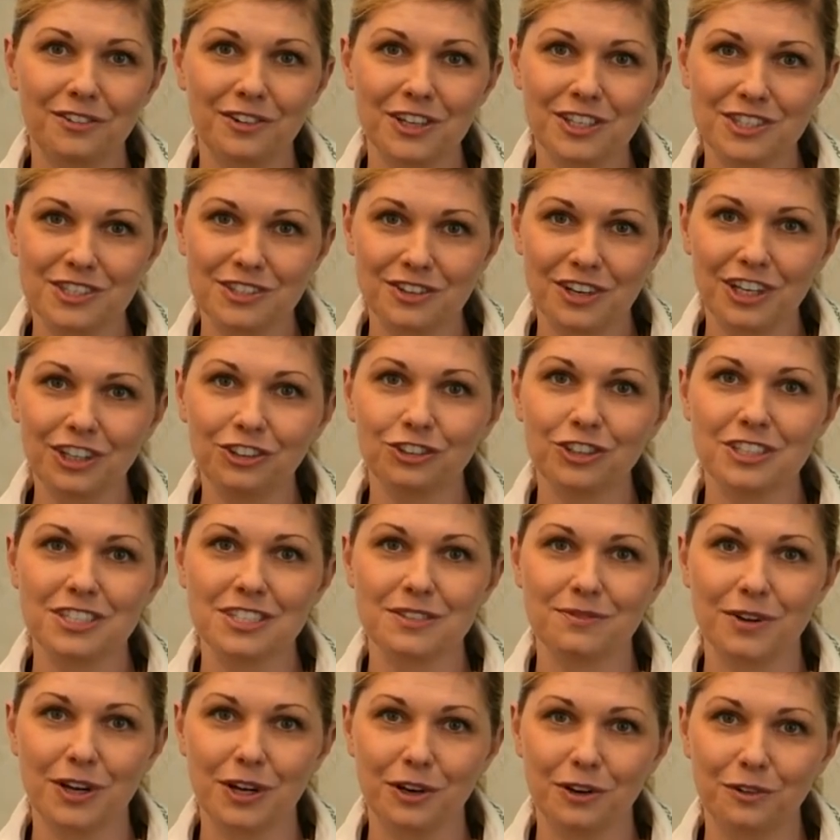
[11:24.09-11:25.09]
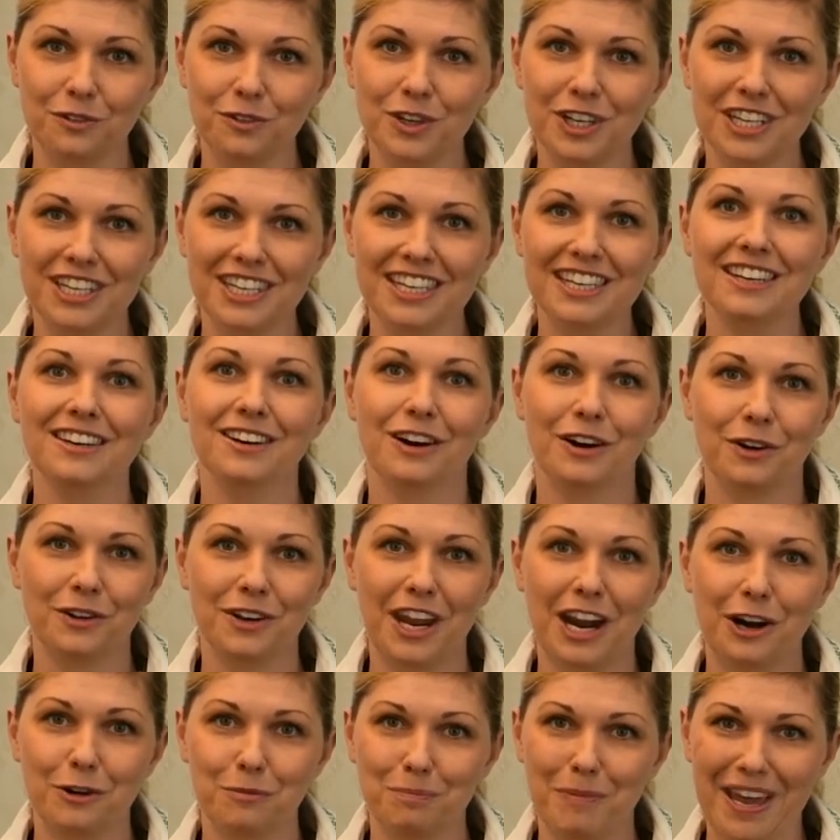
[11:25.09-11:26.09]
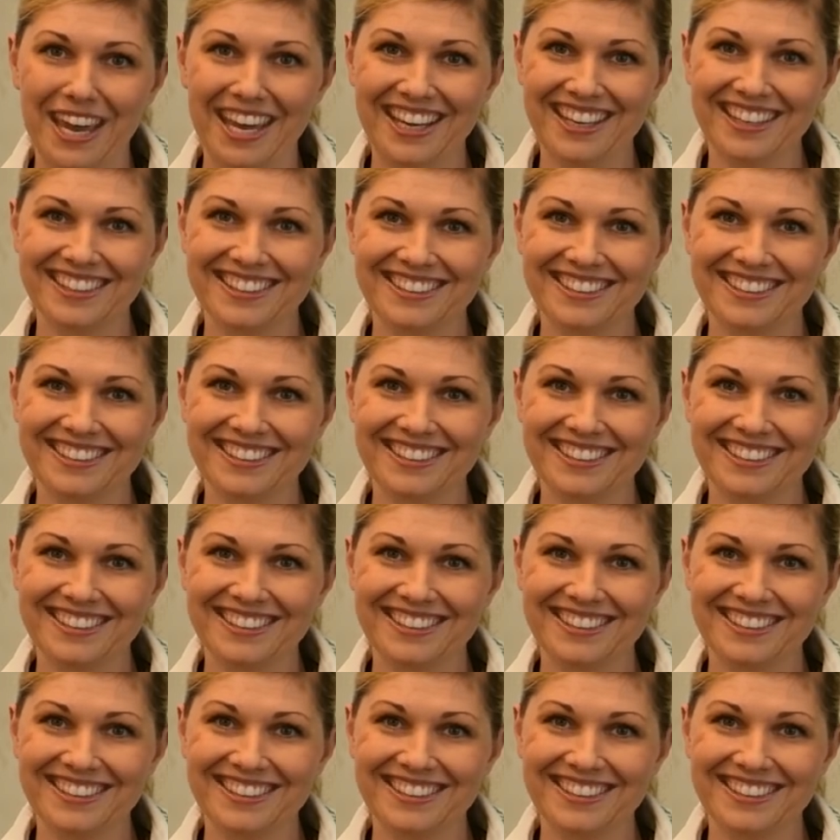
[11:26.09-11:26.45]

restrictions were already on our back.